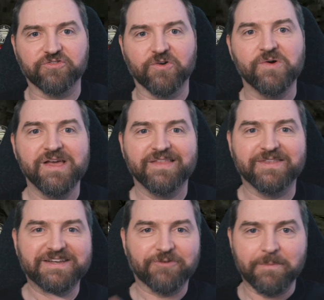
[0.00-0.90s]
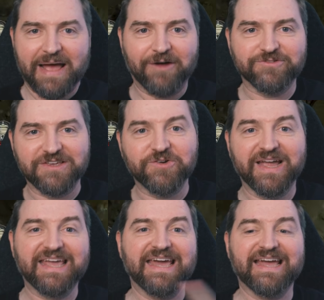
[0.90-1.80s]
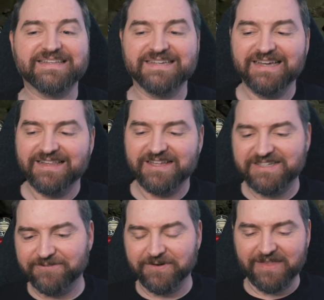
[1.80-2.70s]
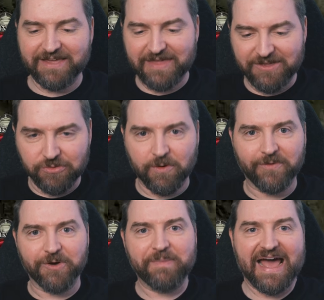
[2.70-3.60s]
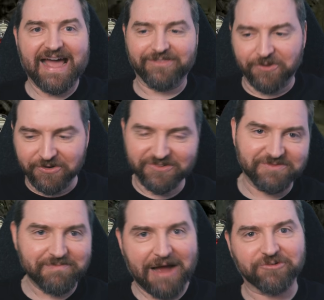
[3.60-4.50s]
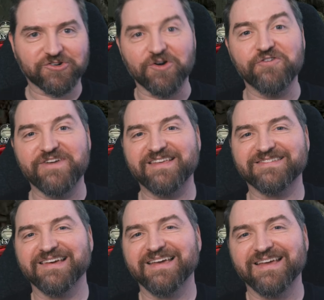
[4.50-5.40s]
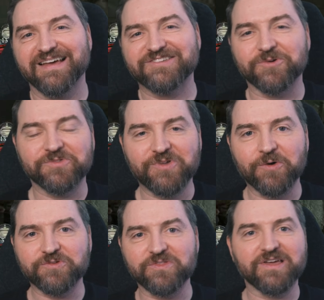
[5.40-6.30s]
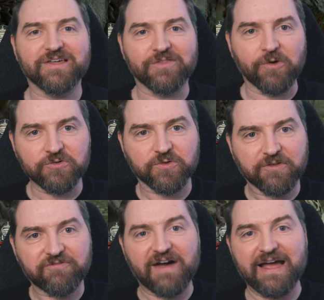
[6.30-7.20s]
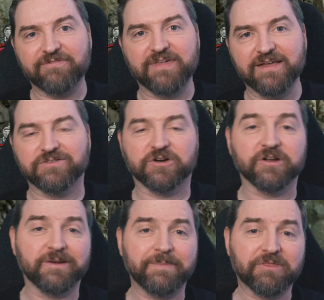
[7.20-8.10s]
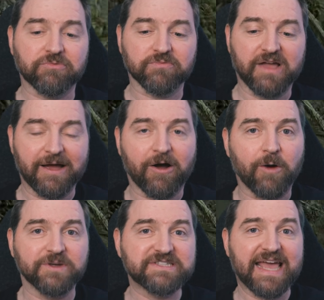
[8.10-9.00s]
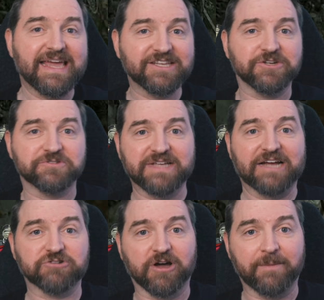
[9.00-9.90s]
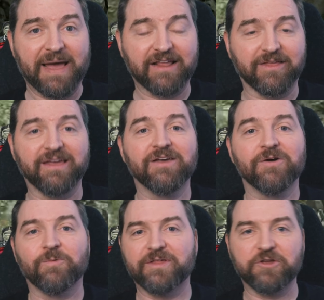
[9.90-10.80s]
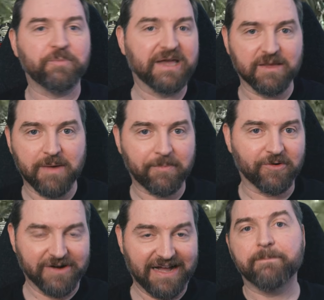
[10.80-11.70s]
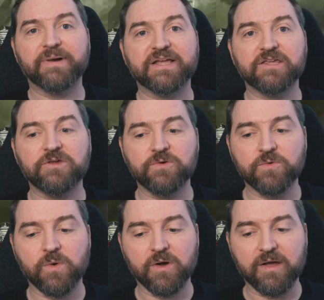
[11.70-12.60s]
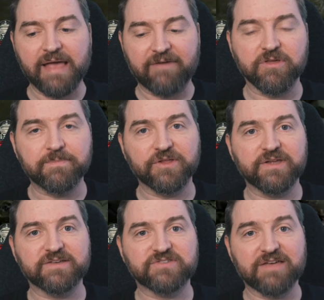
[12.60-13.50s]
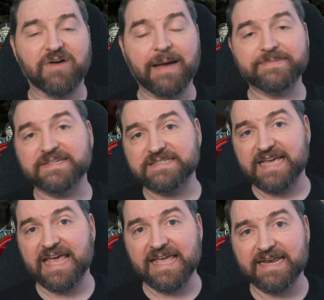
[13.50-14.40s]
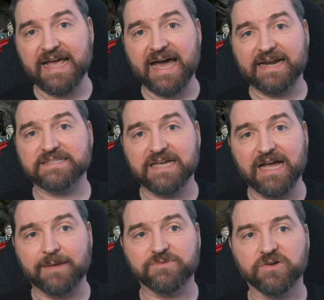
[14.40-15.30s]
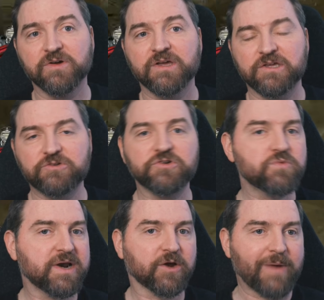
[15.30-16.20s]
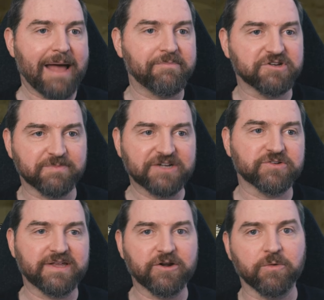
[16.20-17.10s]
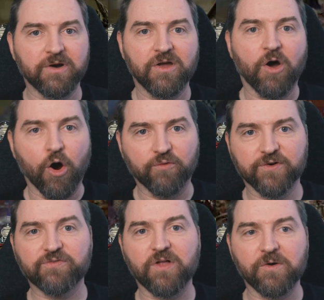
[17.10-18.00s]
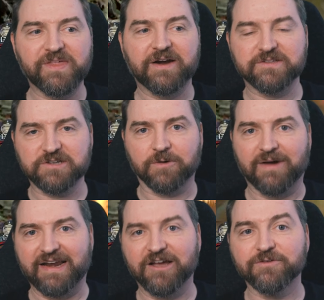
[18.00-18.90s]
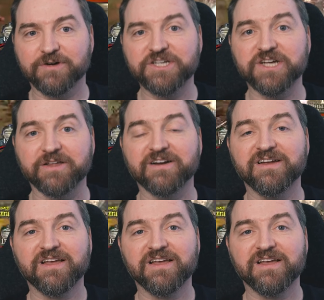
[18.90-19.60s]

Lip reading: So the different mounts that you can get, the different like thing you throw on their back, little mount trophies. So those are the 5 things that are going to be always taken to your stash automatically, whether you pick them up or not. But you have the ability to save up to 10 at a time. So you do want to grab them, just make sure they don't overflow there and start riding over each other.